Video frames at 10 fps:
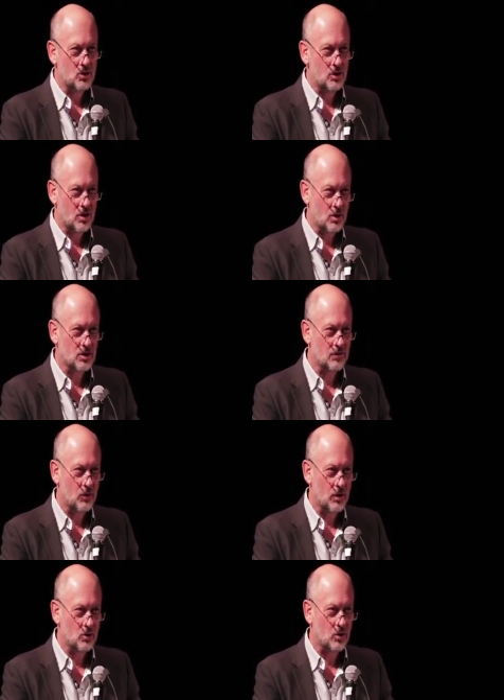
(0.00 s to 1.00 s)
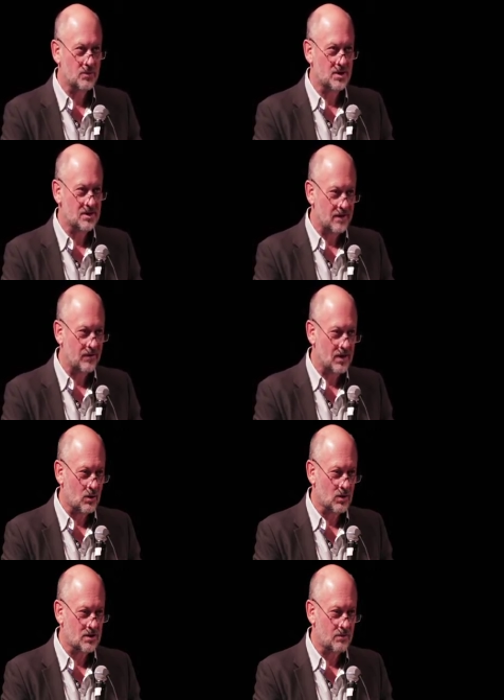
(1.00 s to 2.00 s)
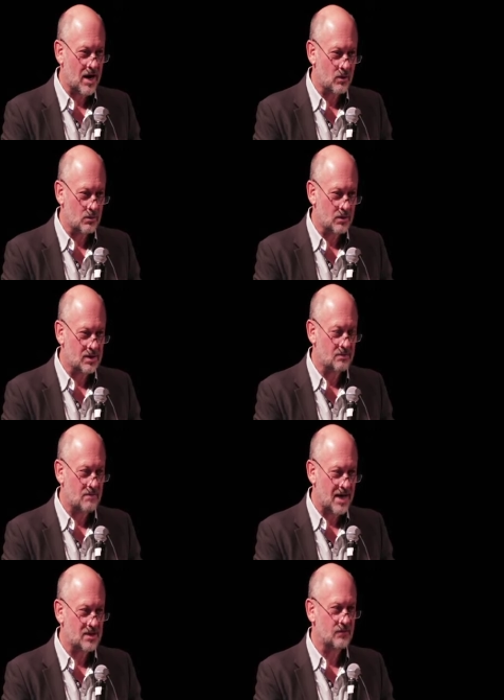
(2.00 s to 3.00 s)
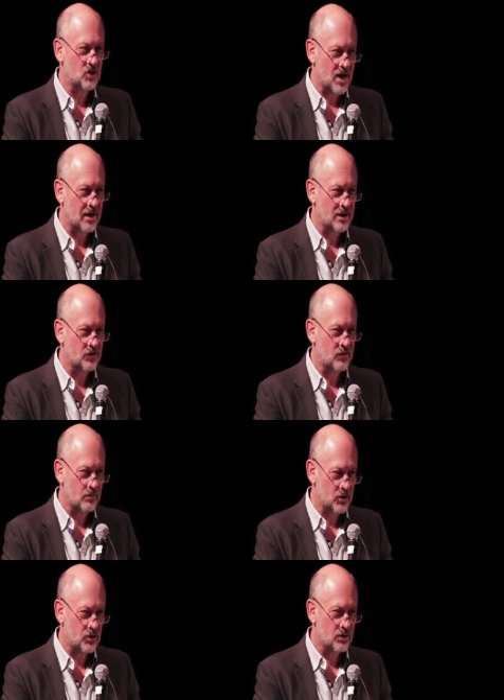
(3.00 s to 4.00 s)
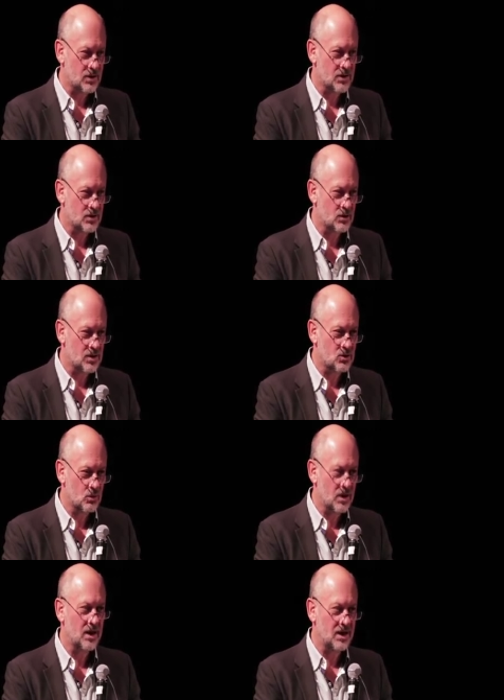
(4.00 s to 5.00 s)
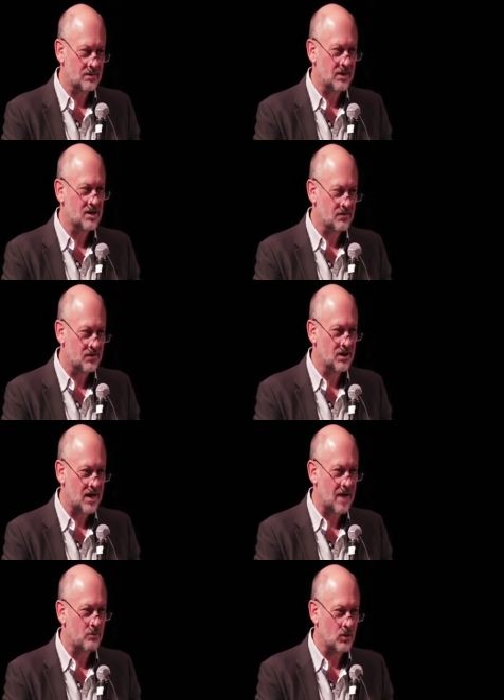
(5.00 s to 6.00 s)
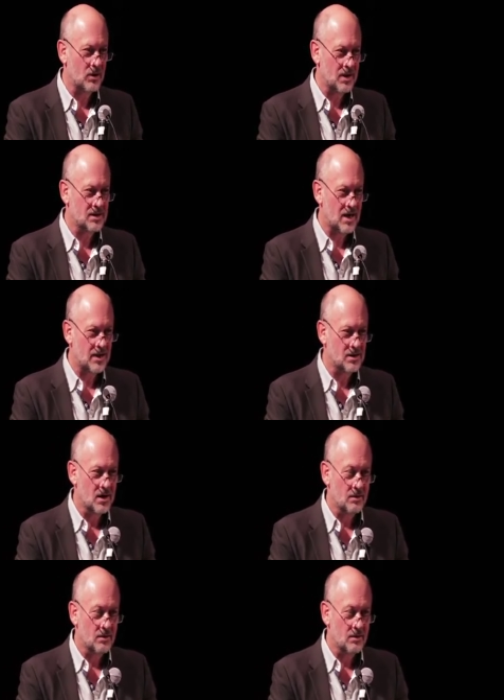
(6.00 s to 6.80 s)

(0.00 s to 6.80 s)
the cost of oil drops to $70 a barrel, it's a massive challenge for producers because it's really expensive to dig up oil these days,